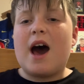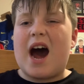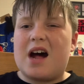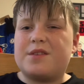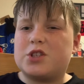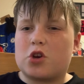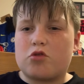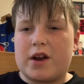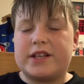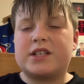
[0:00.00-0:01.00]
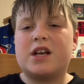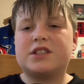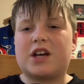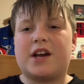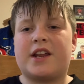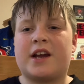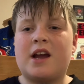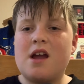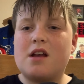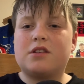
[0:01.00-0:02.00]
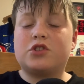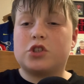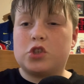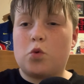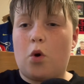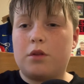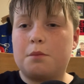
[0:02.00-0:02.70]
and is a great signing to the squad.